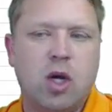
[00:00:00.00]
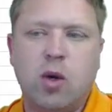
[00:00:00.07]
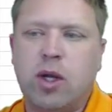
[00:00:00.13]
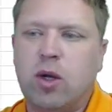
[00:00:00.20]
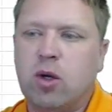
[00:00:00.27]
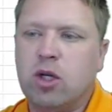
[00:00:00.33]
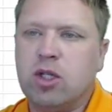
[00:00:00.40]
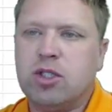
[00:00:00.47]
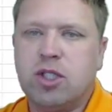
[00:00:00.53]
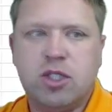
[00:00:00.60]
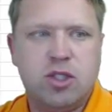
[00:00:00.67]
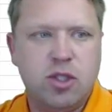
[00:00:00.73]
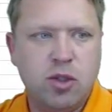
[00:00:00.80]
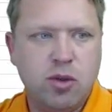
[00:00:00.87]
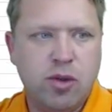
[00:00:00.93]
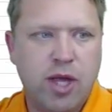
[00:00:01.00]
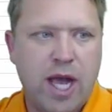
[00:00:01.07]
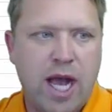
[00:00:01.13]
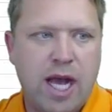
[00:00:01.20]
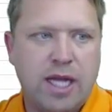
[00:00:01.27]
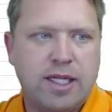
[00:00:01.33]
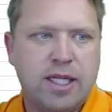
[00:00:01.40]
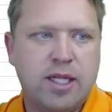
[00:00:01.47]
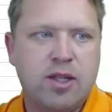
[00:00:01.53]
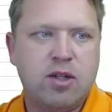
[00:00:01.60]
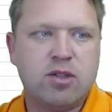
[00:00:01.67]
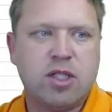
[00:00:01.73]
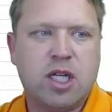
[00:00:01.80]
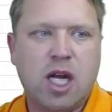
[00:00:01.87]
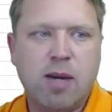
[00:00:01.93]
so in order to do that,
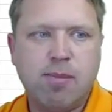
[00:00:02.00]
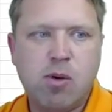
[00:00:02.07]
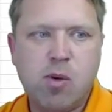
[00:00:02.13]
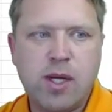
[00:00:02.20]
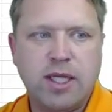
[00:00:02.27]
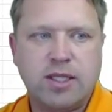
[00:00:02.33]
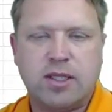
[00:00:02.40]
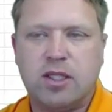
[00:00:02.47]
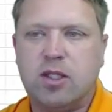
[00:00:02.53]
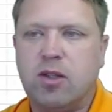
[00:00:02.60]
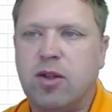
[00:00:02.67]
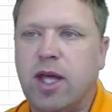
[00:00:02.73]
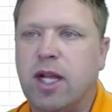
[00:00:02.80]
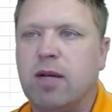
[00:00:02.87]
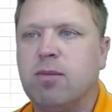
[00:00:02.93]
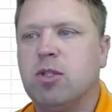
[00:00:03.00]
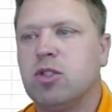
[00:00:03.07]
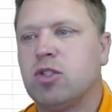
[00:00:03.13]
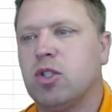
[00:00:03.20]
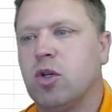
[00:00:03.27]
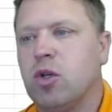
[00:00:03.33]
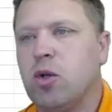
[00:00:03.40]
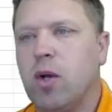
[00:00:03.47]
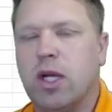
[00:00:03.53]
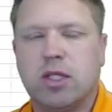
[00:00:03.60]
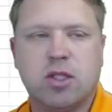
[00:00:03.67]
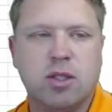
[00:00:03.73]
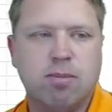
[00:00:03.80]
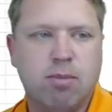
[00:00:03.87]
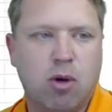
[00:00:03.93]
there's a couple ways to do that. I'm going to show
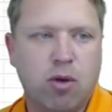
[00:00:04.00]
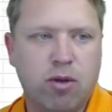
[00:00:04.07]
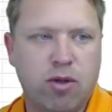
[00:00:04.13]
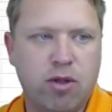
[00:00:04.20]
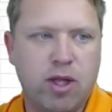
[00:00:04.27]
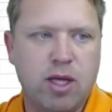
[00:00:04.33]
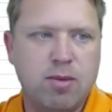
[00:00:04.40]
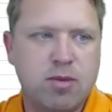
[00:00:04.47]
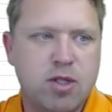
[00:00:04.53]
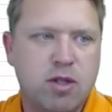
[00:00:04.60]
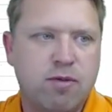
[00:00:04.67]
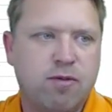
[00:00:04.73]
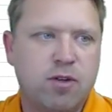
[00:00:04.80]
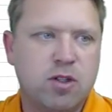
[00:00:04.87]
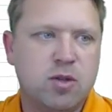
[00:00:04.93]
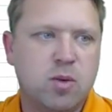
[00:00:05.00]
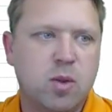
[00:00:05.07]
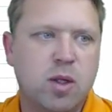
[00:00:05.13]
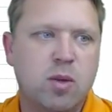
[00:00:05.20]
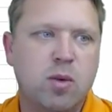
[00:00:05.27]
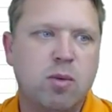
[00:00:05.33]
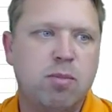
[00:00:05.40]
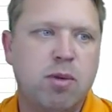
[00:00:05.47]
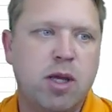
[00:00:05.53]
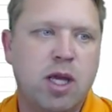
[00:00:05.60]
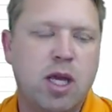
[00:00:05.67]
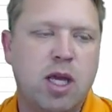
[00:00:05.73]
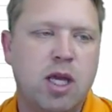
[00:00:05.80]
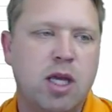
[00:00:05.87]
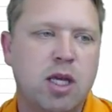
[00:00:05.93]
you actually both of them. So the first one would
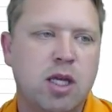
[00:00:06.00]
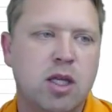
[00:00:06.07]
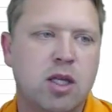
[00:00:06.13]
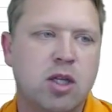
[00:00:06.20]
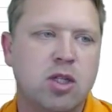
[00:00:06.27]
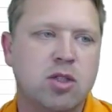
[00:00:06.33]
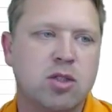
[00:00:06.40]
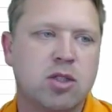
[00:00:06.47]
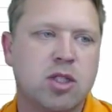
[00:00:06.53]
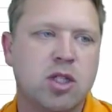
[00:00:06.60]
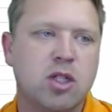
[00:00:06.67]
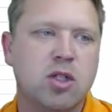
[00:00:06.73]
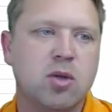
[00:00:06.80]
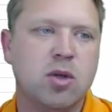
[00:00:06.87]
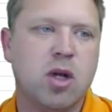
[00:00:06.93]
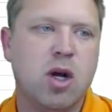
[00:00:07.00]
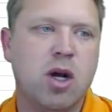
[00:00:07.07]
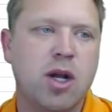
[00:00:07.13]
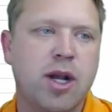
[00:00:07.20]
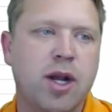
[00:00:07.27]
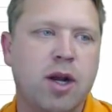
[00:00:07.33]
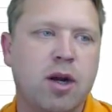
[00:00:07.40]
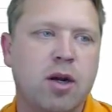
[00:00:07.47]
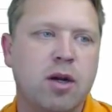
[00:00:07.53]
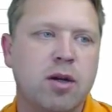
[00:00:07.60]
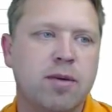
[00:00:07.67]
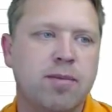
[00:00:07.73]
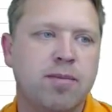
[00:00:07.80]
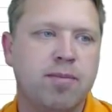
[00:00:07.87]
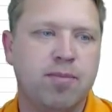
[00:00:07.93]
be you're just going to do an on
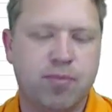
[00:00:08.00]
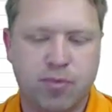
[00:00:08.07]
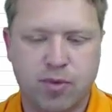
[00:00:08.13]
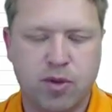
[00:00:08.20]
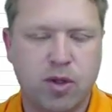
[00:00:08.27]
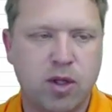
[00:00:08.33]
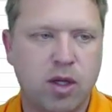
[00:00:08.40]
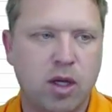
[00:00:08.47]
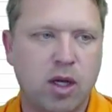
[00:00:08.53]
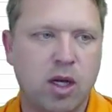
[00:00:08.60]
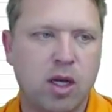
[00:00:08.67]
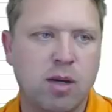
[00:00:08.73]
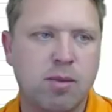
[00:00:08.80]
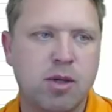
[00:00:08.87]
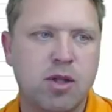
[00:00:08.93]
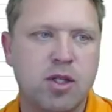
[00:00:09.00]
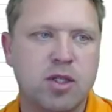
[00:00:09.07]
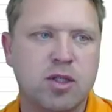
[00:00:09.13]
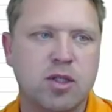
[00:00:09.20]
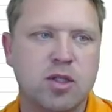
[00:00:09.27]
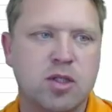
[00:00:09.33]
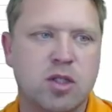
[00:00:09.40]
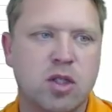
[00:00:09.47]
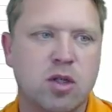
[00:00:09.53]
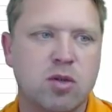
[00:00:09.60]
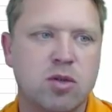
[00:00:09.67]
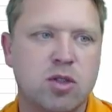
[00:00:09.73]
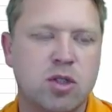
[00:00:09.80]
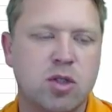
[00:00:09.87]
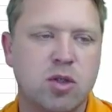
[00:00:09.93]
error, um, and this is
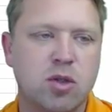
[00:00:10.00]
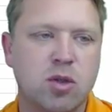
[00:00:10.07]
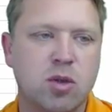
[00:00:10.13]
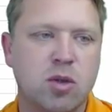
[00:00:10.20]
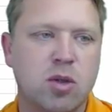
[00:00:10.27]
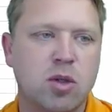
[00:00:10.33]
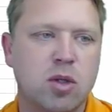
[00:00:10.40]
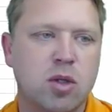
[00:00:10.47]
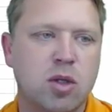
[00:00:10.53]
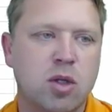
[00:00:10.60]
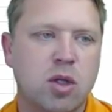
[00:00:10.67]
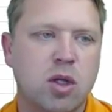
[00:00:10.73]
go to